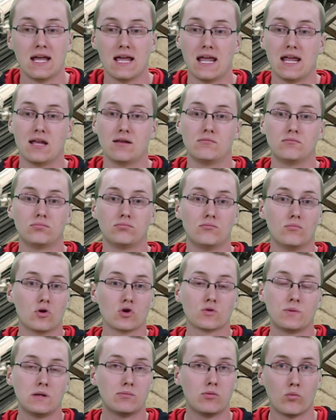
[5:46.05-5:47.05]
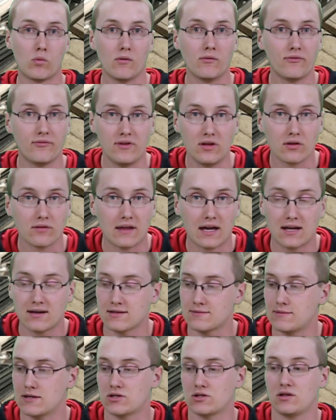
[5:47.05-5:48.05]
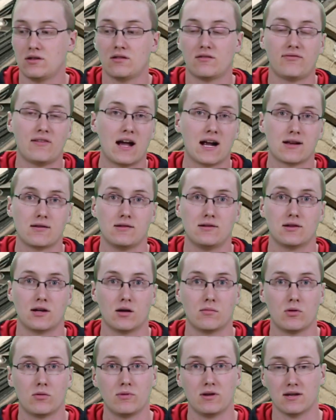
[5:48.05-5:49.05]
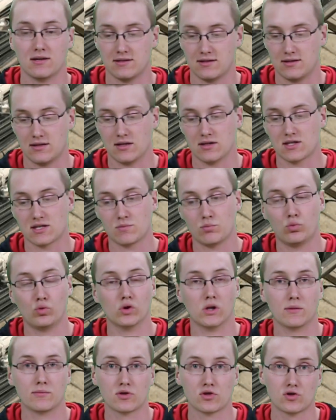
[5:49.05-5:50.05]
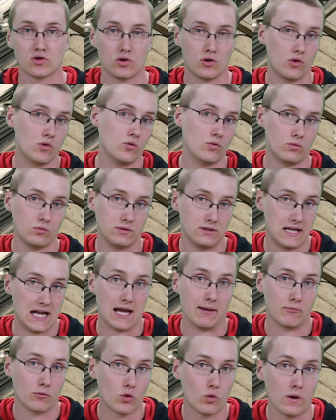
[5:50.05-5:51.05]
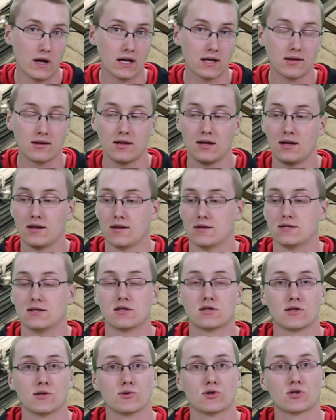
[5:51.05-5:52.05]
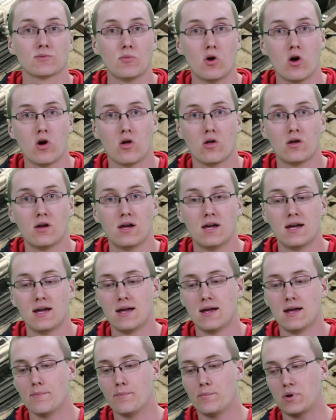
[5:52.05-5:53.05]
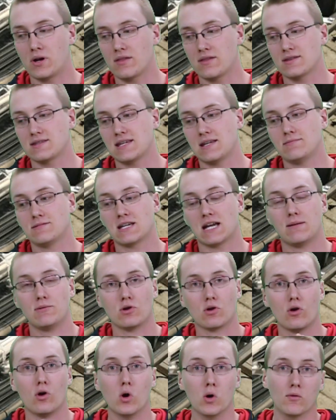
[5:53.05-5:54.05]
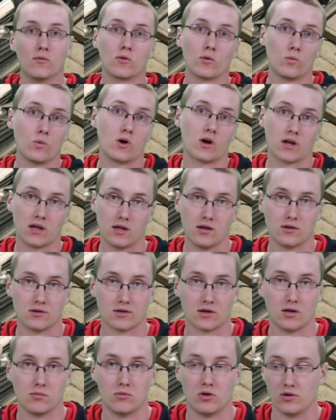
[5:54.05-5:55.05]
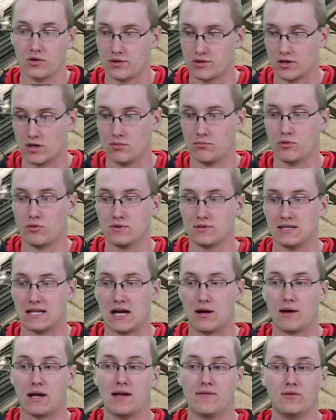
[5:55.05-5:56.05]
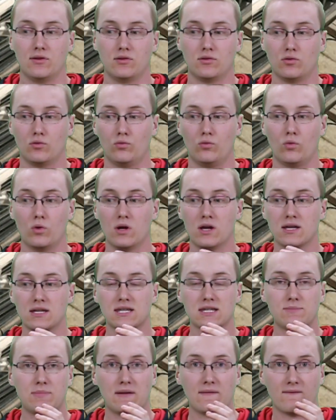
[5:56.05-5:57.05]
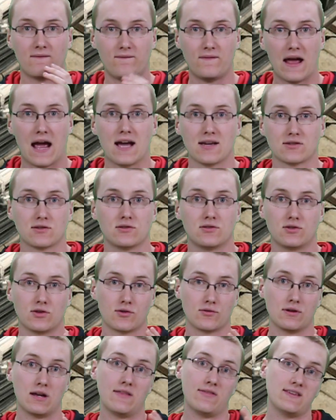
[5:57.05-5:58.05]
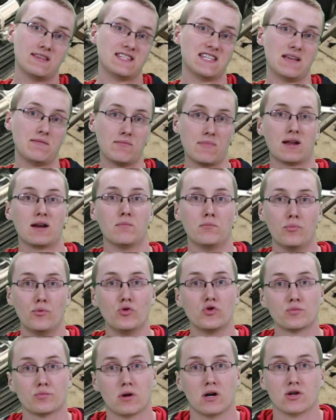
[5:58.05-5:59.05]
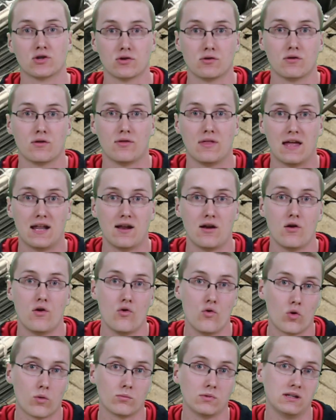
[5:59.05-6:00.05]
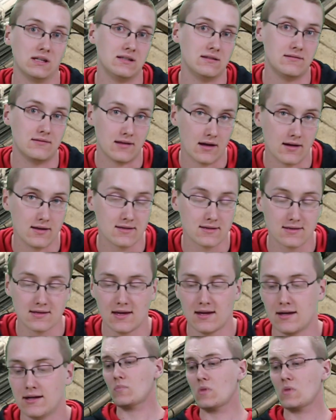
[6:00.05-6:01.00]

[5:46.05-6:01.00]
And most people won't feel that, especially in the factory turbo, because it does spool up so damn quick because it's so small. But at the same time, you're overworking your turbo. Your turbo is now having to spin faster to create the same amount of boost pressure that it normally does.